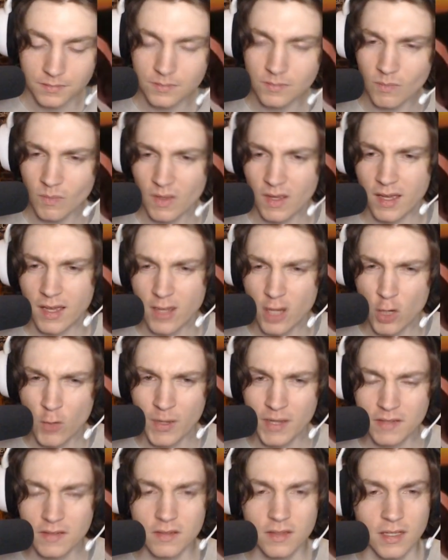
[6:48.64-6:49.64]
KO
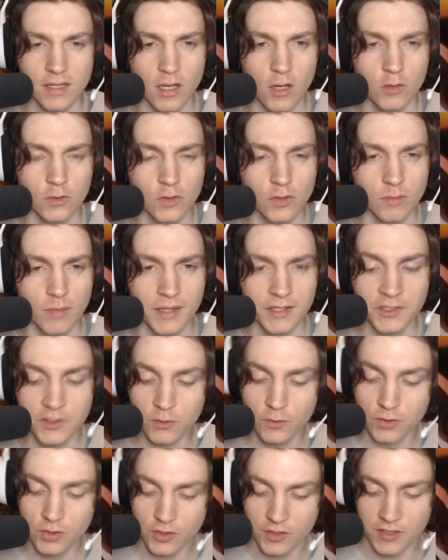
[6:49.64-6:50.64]
it, they go Don
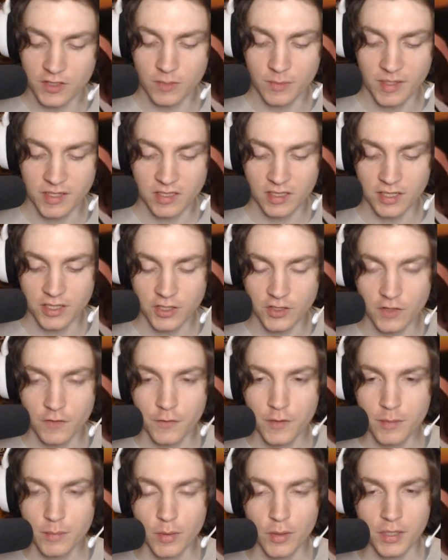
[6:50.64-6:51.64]
-2, so this is basically just a
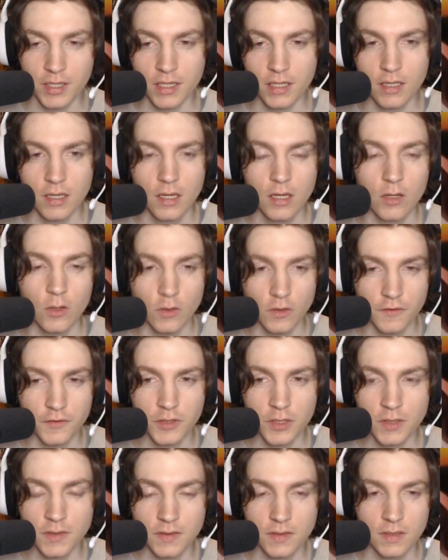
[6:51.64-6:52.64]
free body on the
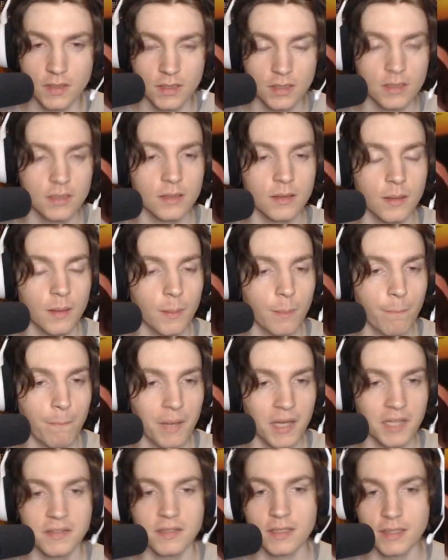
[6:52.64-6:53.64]
field.
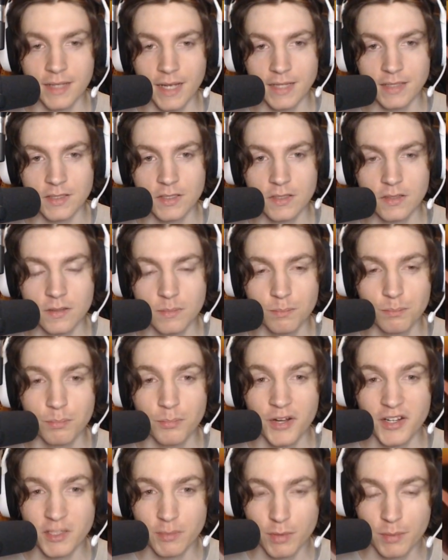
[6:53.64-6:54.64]
But against
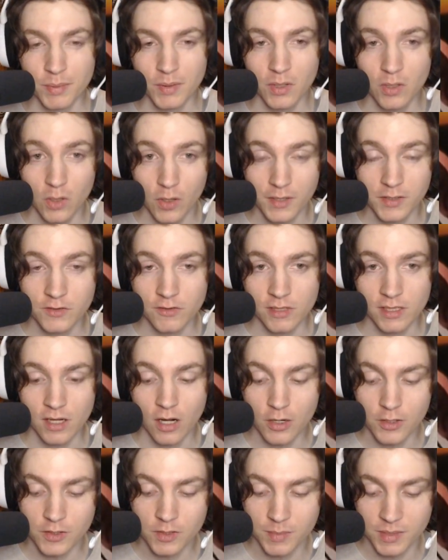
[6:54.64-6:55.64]
Red Purple Law, it's really
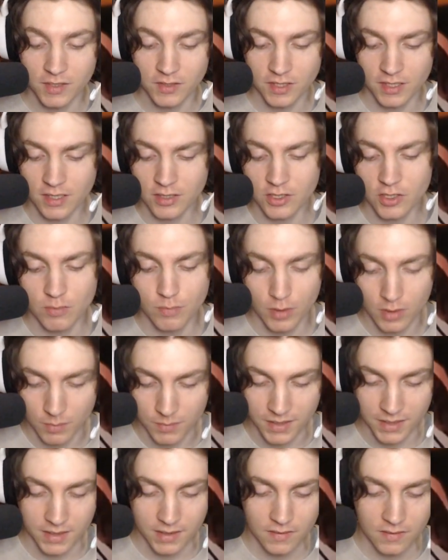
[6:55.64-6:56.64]
hard, because they can just bottom
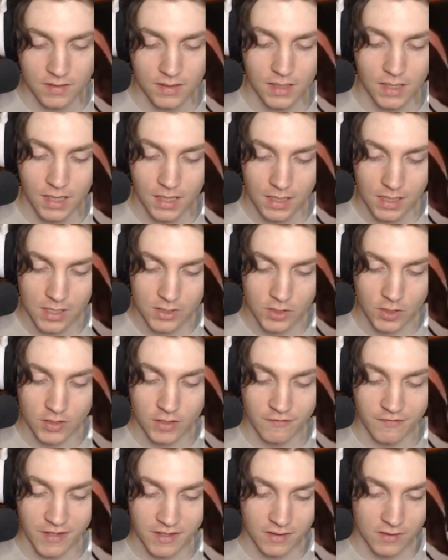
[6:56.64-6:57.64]
deck it, so that
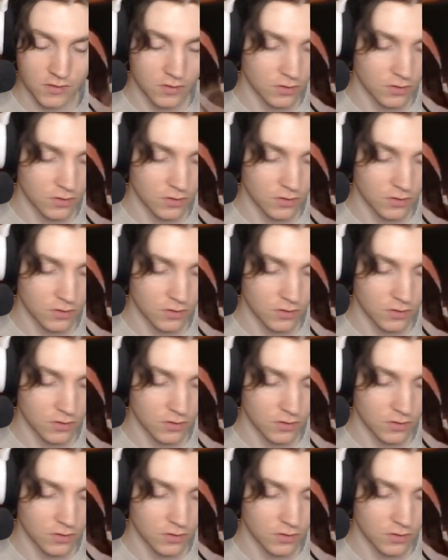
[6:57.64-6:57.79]
effect doesn't go